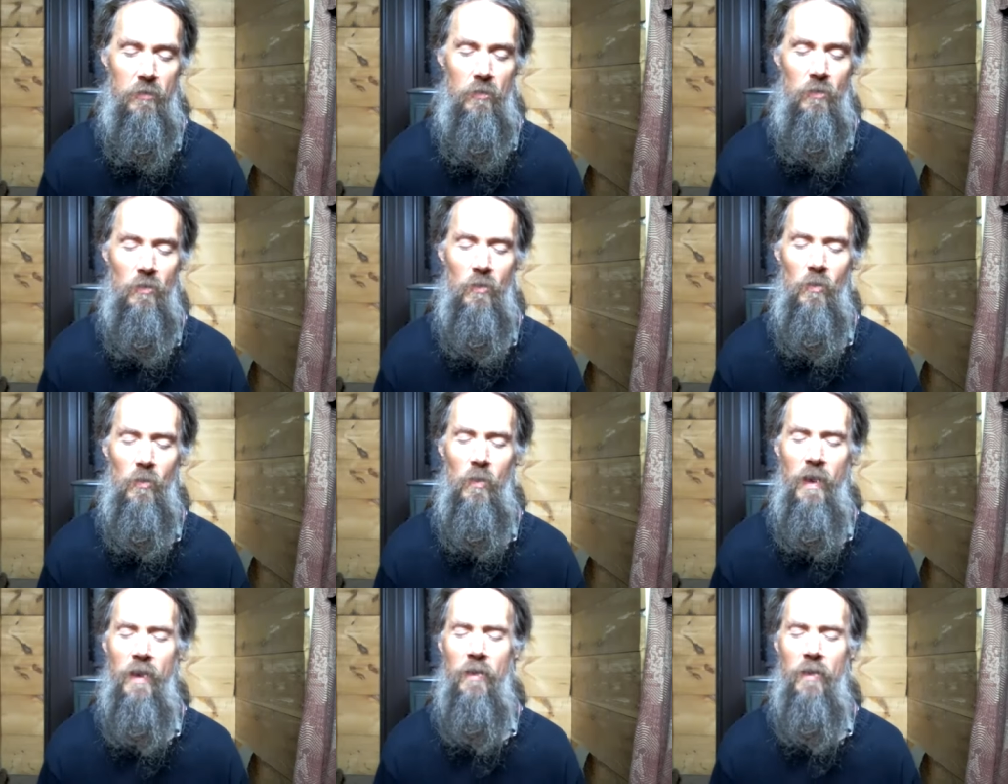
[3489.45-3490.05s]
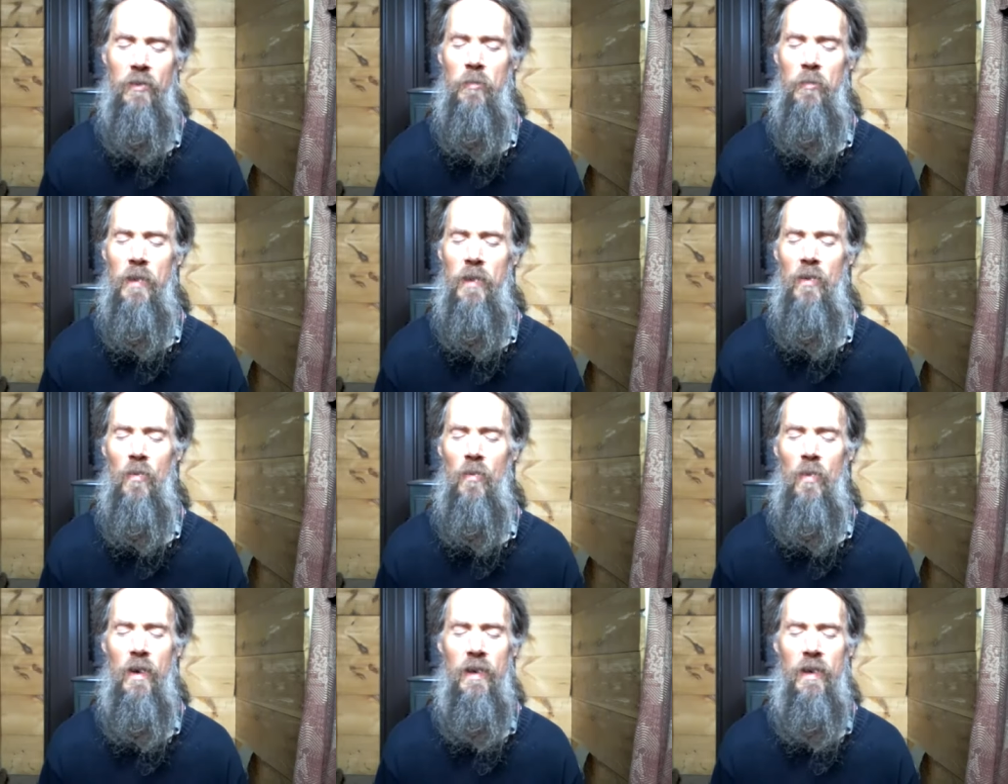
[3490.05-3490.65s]
No matter, no
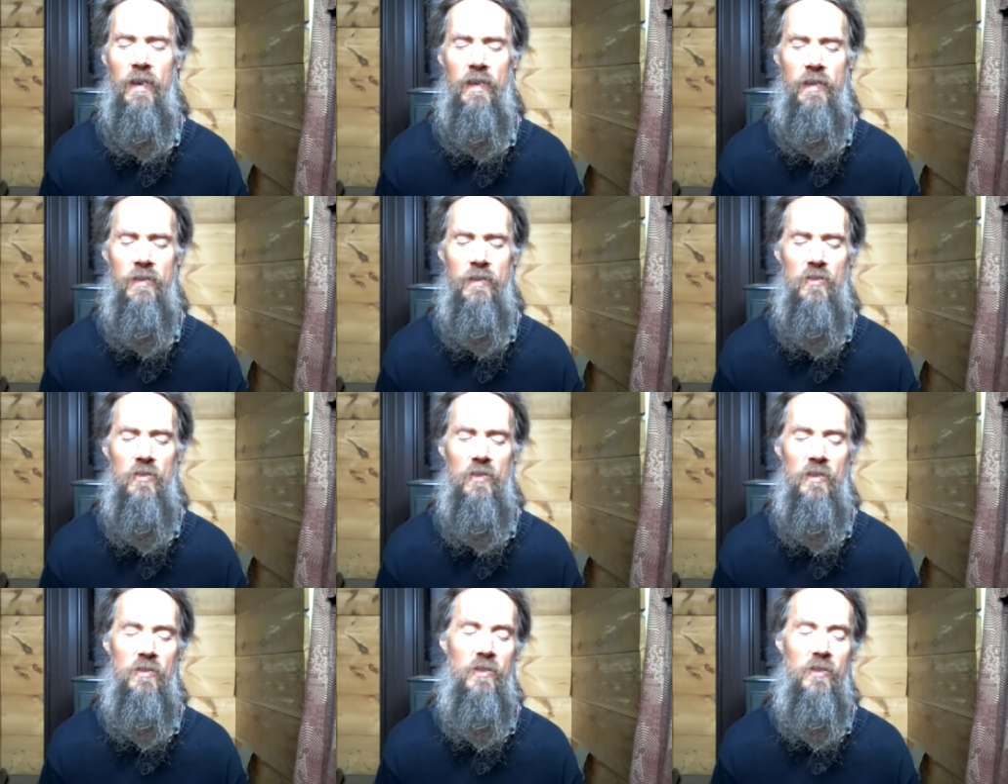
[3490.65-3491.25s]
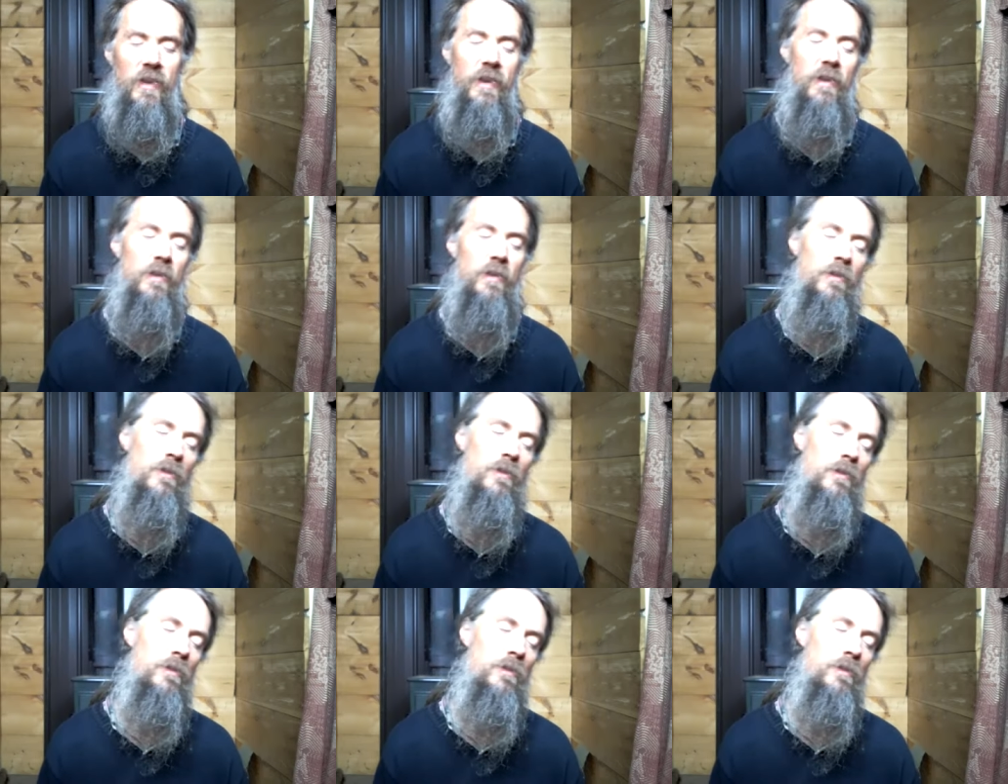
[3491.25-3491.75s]
matter what it is, it's like